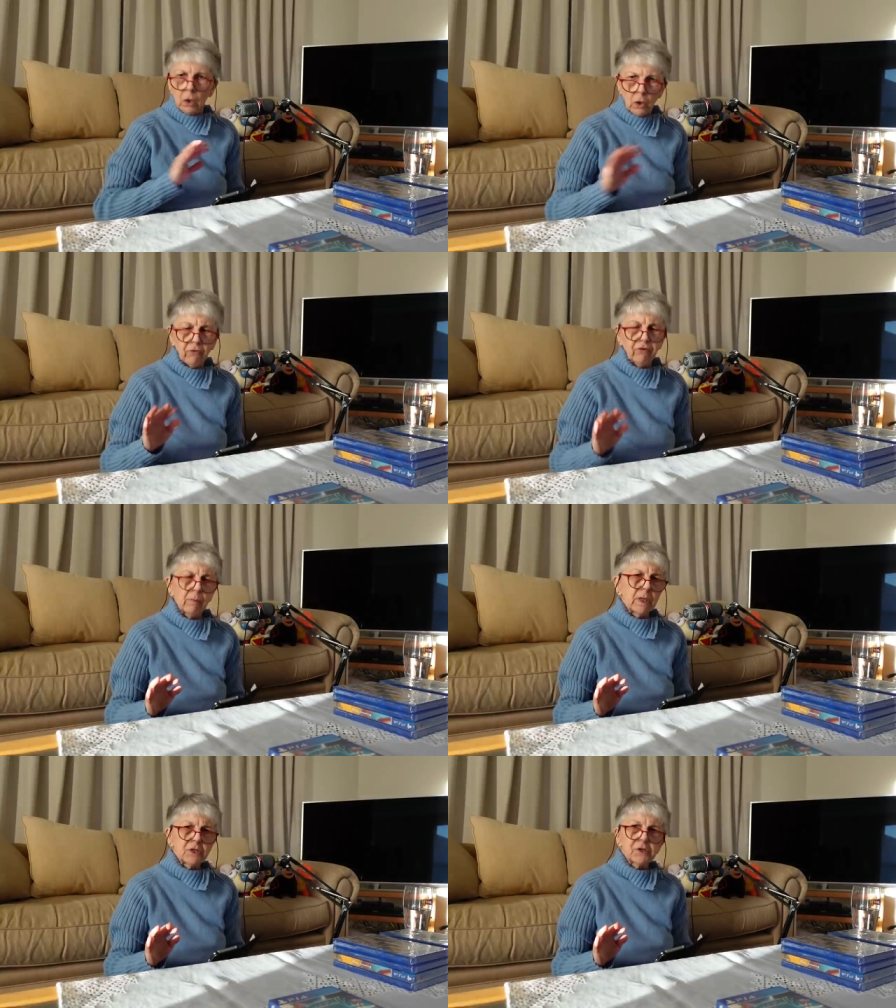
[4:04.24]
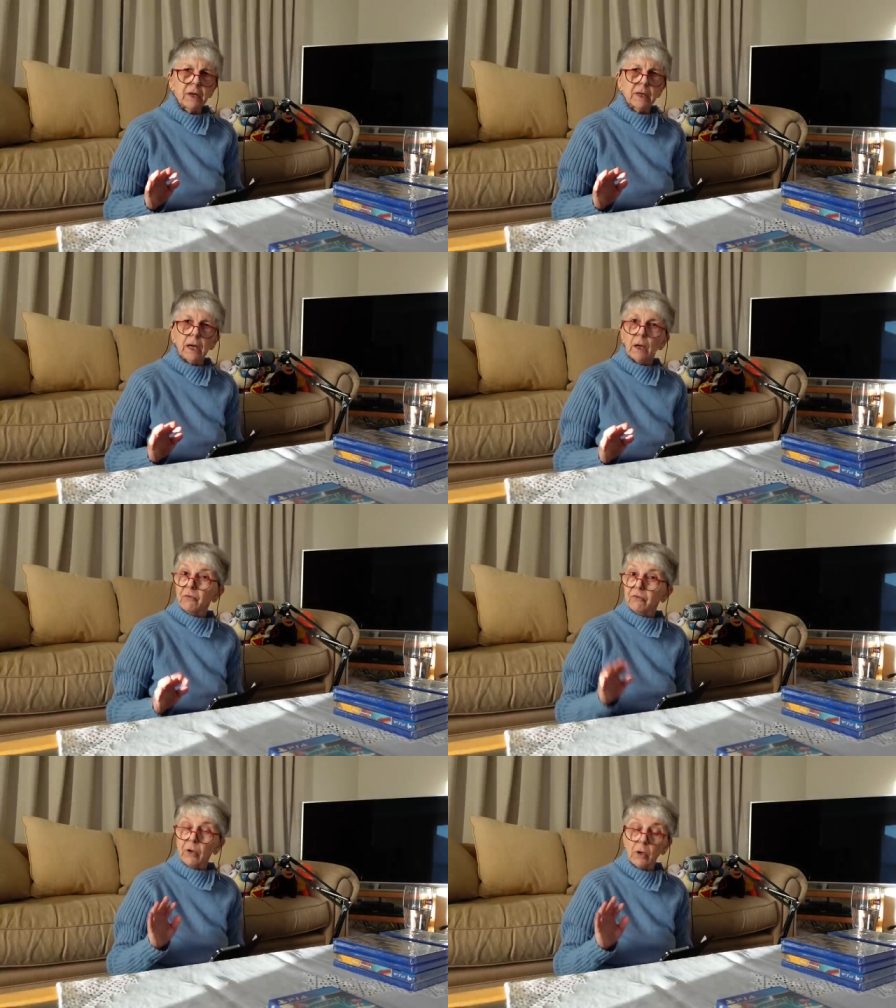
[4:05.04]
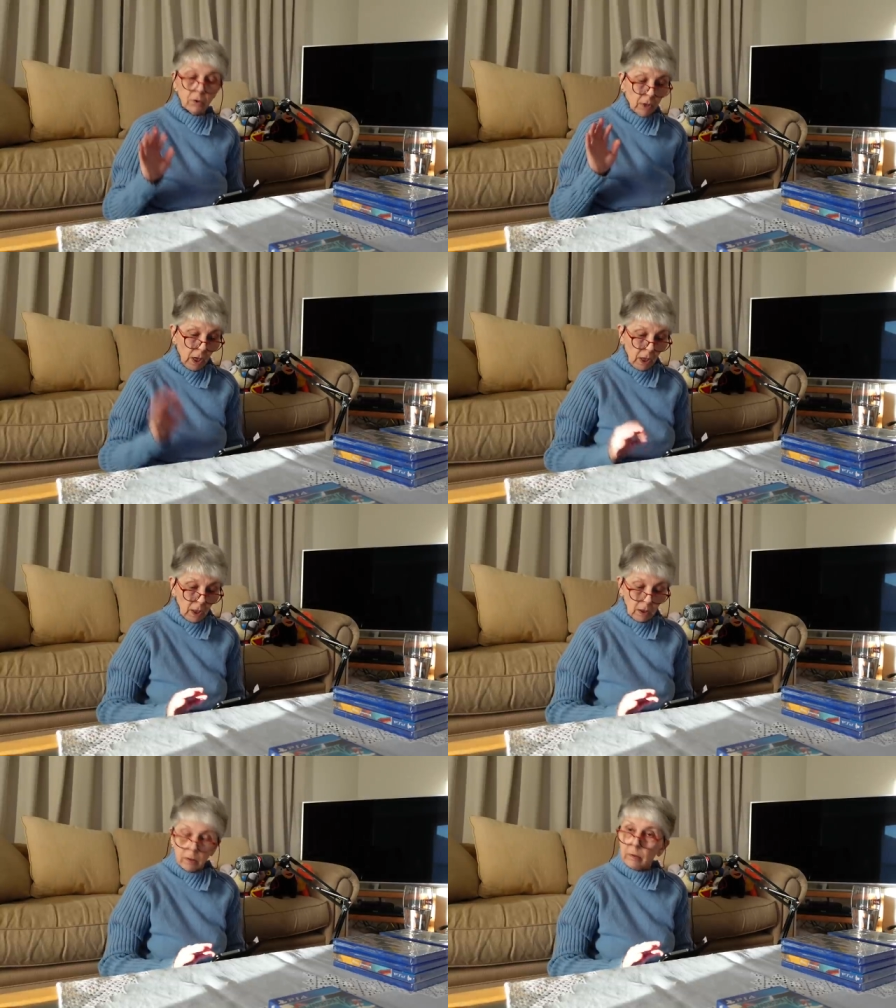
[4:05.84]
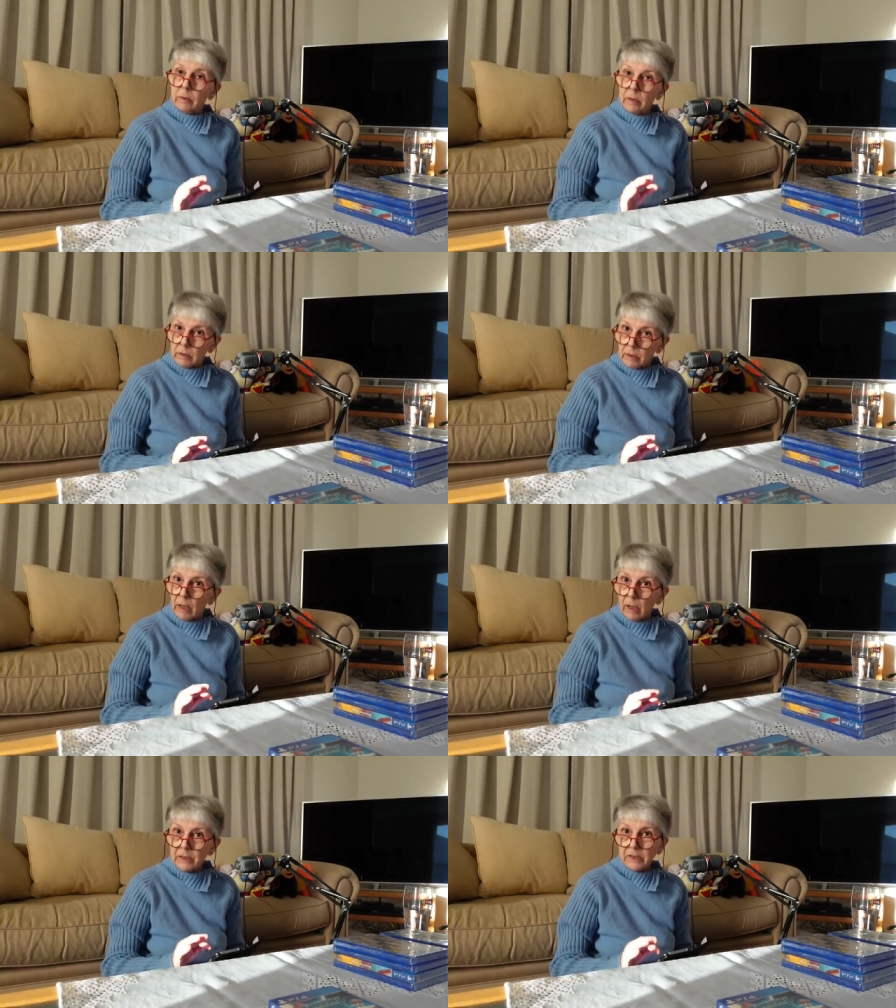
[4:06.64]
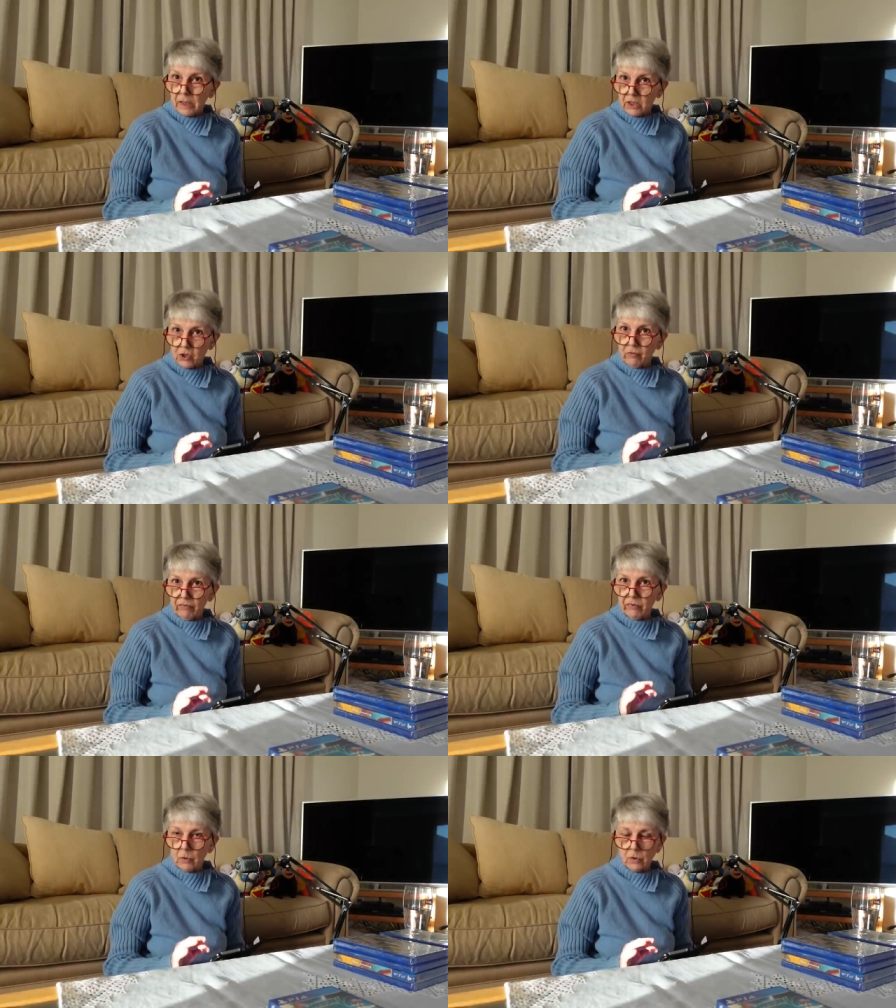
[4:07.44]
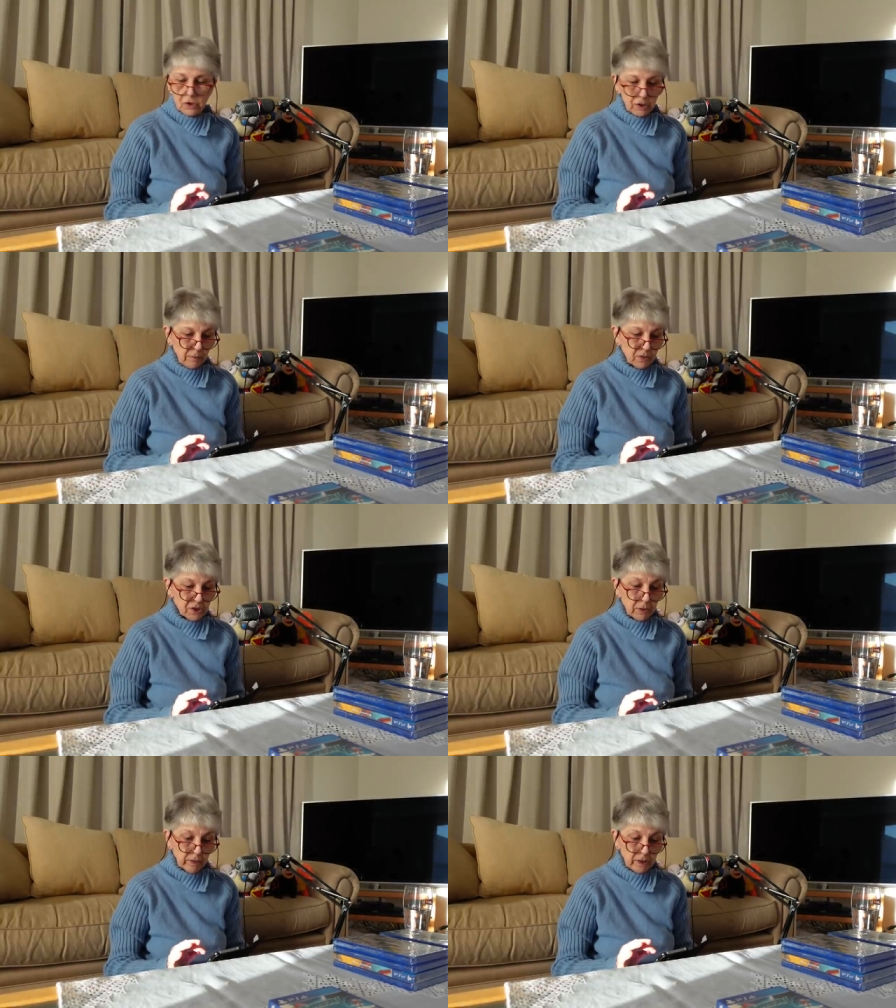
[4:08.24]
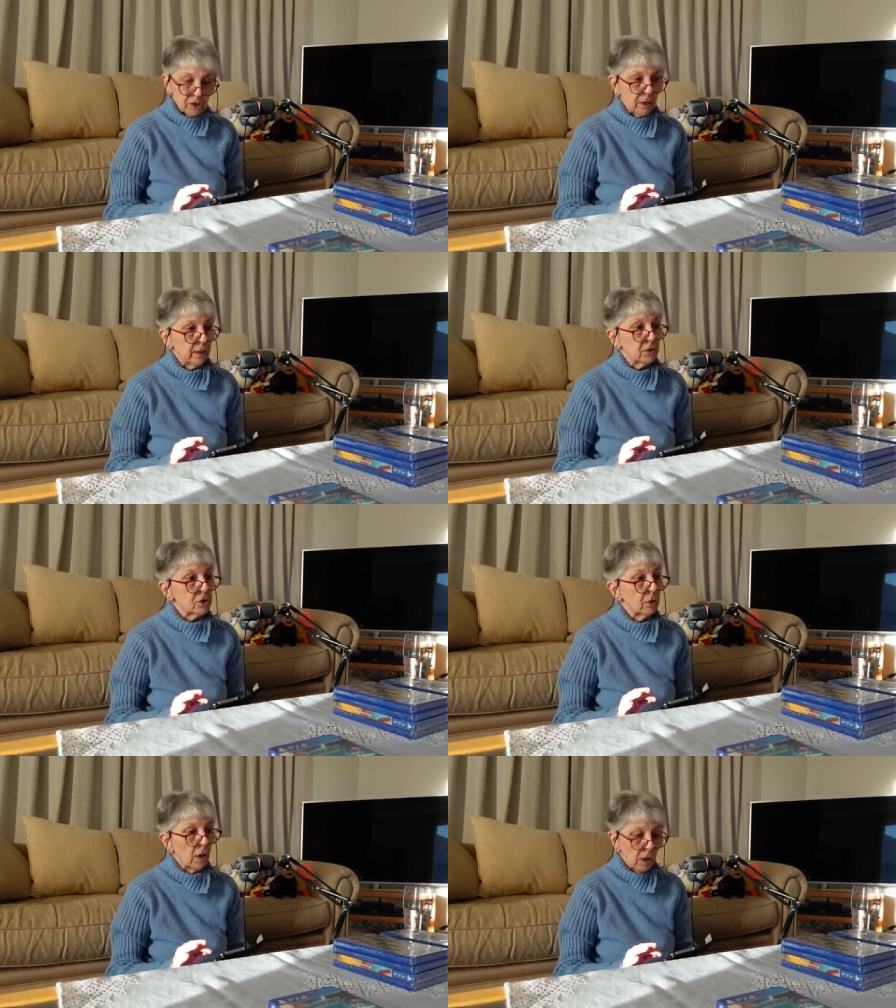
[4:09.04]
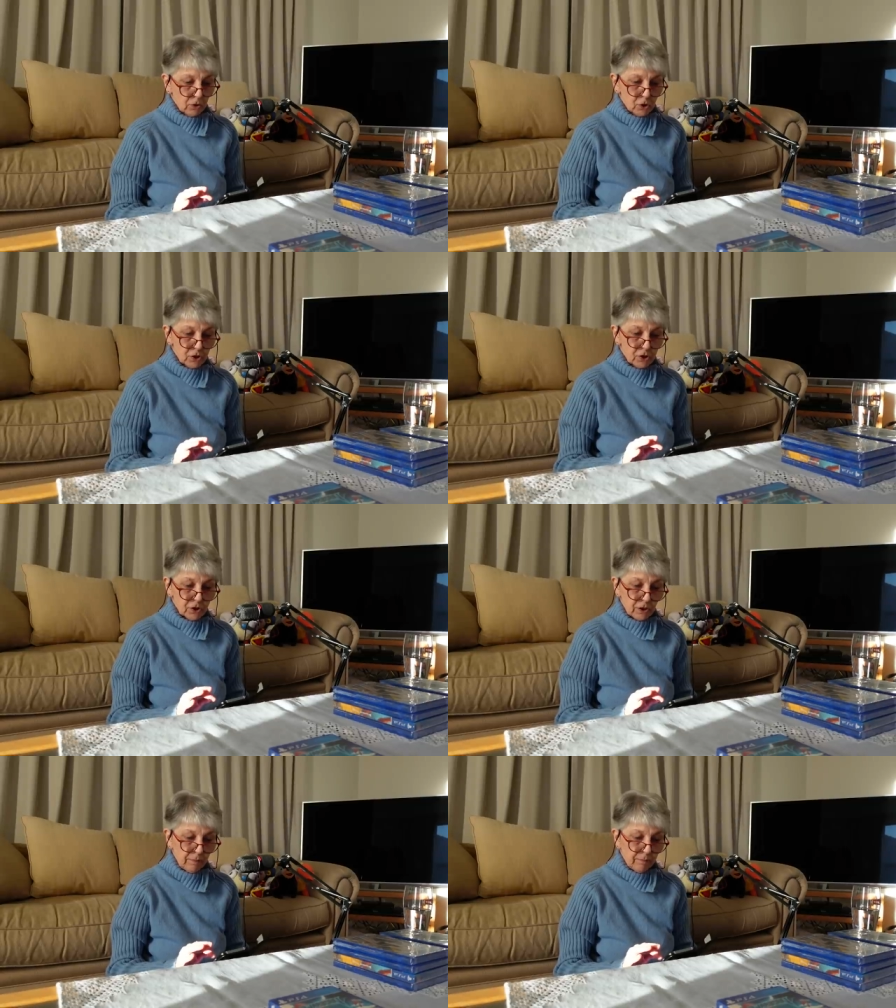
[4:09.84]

knows them inside out, so I take his reviews seriously. So I'll just